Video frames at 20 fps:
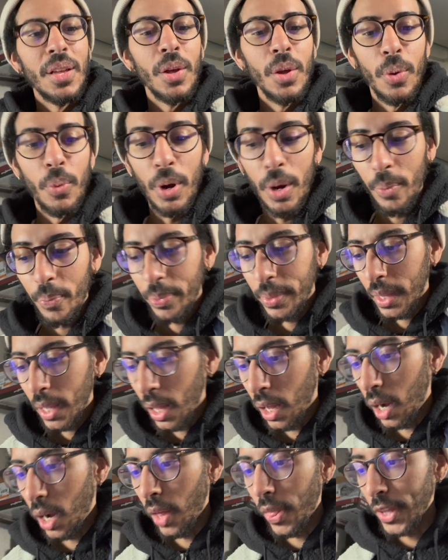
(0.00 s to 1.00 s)
well
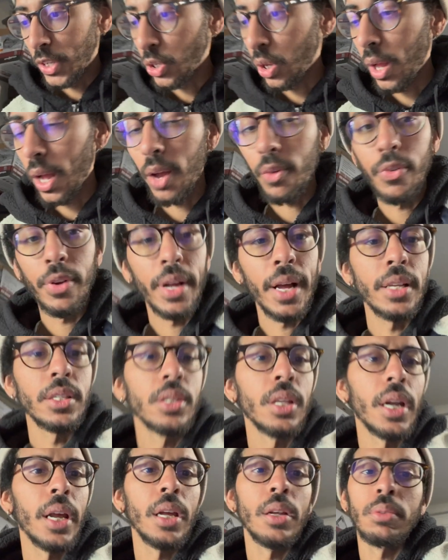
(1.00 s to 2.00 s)
uh, that's all i have for you guys
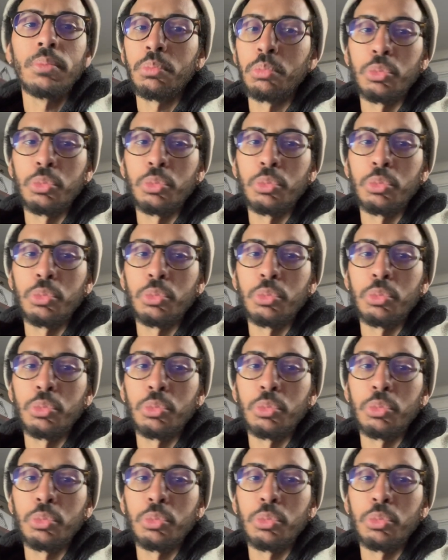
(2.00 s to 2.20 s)
today